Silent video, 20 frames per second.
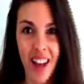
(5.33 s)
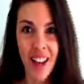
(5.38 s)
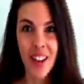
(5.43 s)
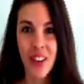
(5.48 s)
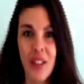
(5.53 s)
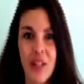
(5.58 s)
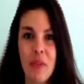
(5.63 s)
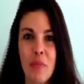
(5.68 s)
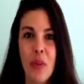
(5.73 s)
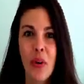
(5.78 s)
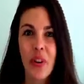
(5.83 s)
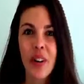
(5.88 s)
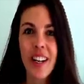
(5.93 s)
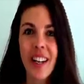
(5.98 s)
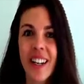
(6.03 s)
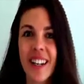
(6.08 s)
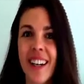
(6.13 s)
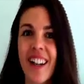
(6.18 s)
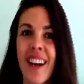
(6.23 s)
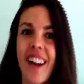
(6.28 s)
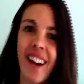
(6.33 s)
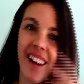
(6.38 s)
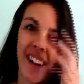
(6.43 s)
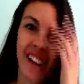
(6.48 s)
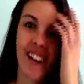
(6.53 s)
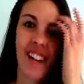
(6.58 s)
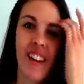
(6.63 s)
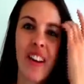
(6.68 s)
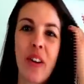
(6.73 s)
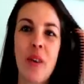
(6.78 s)
Good morning.
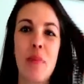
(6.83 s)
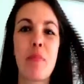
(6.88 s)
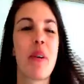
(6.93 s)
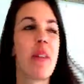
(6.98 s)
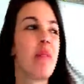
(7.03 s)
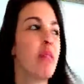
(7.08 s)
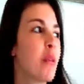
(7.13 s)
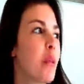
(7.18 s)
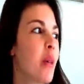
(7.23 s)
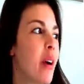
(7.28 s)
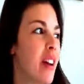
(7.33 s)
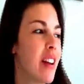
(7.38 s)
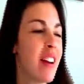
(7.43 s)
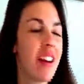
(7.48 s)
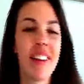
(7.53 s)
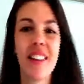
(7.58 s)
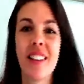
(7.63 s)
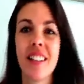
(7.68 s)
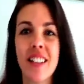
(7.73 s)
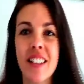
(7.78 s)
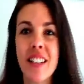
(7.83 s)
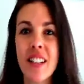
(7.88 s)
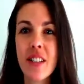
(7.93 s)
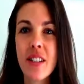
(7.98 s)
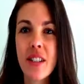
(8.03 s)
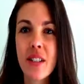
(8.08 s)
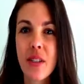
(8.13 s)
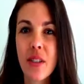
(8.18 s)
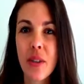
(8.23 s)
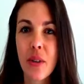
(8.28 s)
Hope everyone
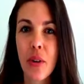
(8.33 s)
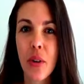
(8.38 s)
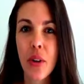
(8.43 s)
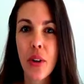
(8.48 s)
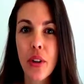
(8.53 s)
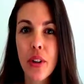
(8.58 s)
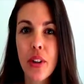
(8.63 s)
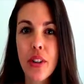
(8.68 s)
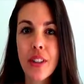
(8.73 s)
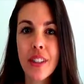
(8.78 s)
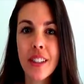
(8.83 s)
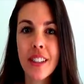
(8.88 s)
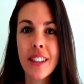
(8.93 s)
is good.